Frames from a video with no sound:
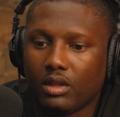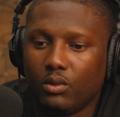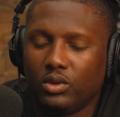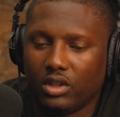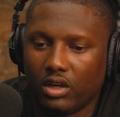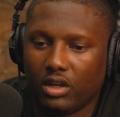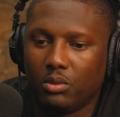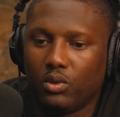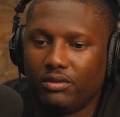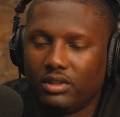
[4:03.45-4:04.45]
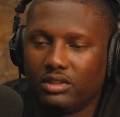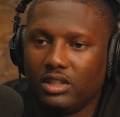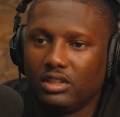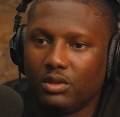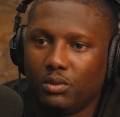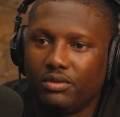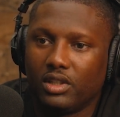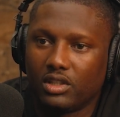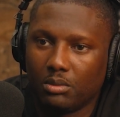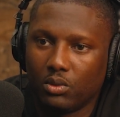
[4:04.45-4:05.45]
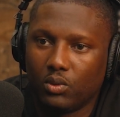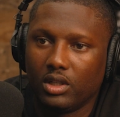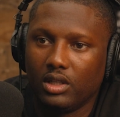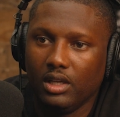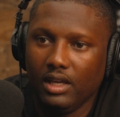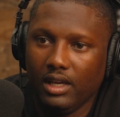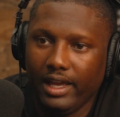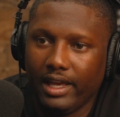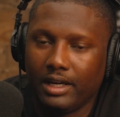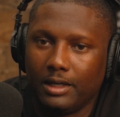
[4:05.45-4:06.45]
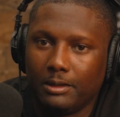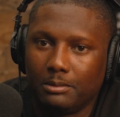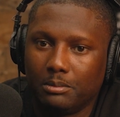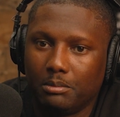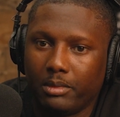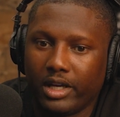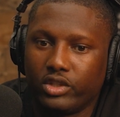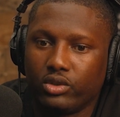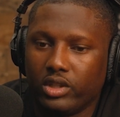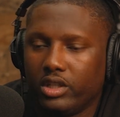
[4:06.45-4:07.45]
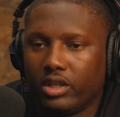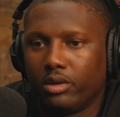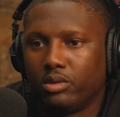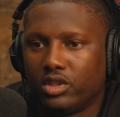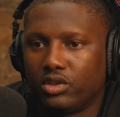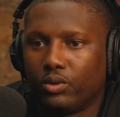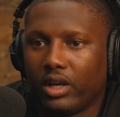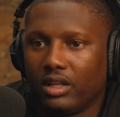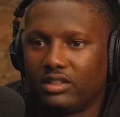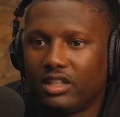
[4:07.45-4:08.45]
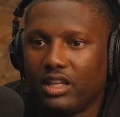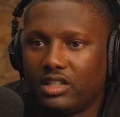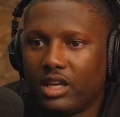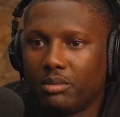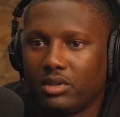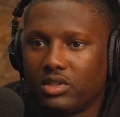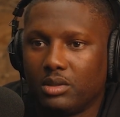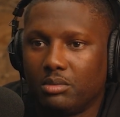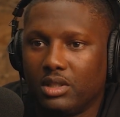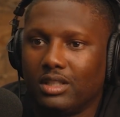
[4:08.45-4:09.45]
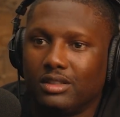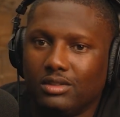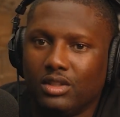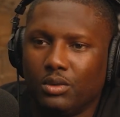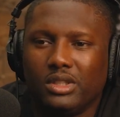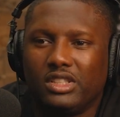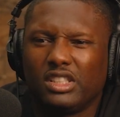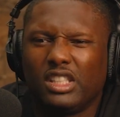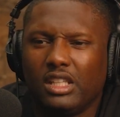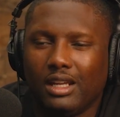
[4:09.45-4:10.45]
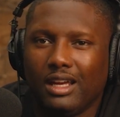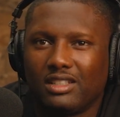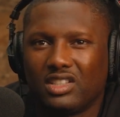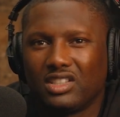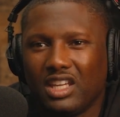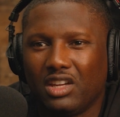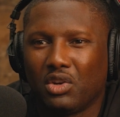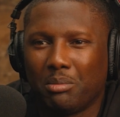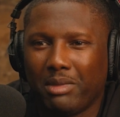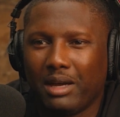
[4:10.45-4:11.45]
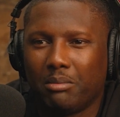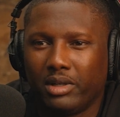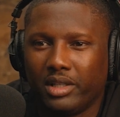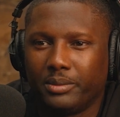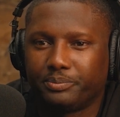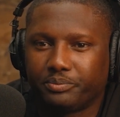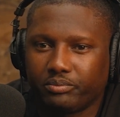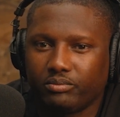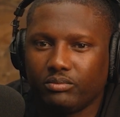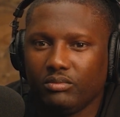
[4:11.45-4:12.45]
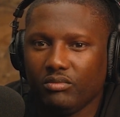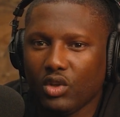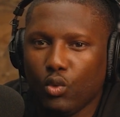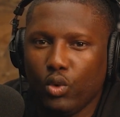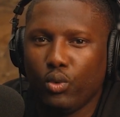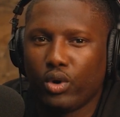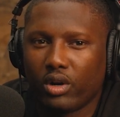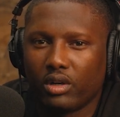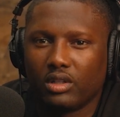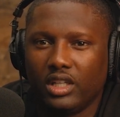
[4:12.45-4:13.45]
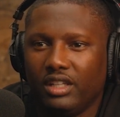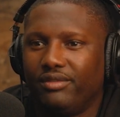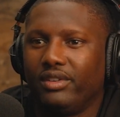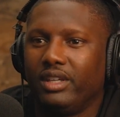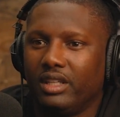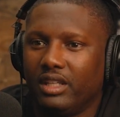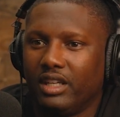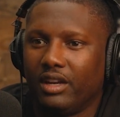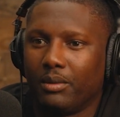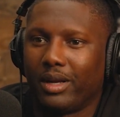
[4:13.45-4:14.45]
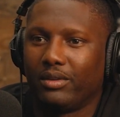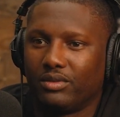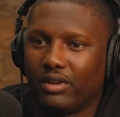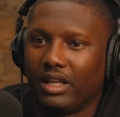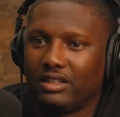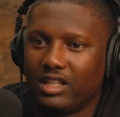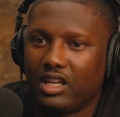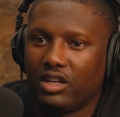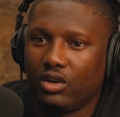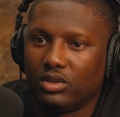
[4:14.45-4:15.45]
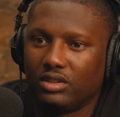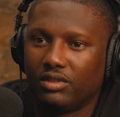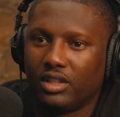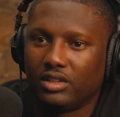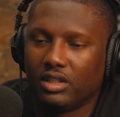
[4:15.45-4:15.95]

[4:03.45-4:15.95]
we started number one for the season, and we finished number one. And my junior year, it was just a regular state championship because we were not just getting on the map, but we were undefeated, and everybody was finally taking notice of us.